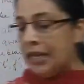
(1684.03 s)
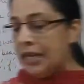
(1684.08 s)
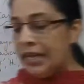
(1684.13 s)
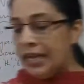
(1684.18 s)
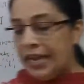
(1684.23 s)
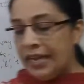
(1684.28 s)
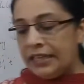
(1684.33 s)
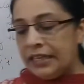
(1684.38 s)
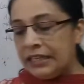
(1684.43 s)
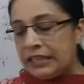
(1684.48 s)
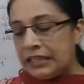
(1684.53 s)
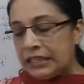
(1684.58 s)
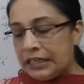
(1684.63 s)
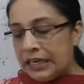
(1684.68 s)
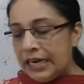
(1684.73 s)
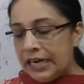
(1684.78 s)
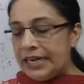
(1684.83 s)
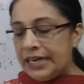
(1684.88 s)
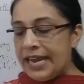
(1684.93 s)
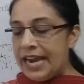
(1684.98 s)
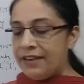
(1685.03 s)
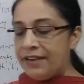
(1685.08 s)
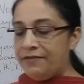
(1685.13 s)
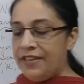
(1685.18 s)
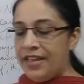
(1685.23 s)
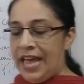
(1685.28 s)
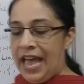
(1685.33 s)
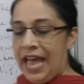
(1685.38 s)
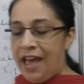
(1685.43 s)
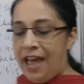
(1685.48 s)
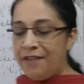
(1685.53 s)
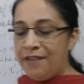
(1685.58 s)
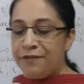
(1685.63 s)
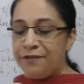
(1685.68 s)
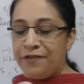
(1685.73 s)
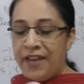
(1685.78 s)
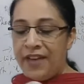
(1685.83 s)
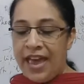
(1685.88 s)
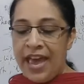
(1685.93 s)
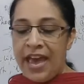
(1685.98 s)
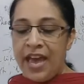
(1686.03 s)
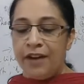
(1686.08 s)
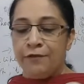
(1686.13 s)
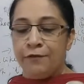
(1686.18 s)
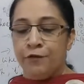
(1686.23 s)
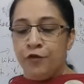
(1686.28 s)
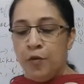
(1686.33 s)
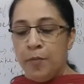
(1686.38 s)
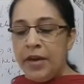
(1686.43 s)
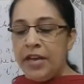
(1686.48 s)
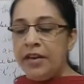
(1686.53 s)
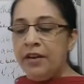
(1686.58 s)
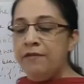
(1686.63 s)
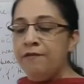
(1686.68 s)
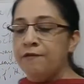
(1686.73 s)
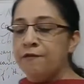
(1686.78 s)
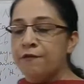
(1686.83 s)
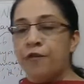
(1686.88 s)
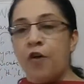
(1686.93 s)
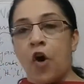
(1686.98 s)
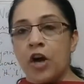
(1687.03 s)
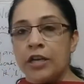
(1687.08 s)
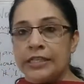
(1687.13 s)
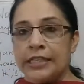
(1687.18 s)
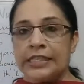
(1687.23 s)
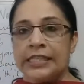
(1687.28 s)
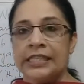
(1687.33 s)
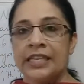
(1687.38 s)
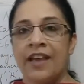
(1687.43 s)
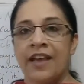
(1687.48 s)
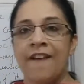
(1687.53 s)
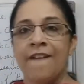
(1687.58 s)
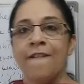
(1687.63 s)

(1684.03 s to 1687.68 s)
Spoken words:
In the third line, we have where woman was.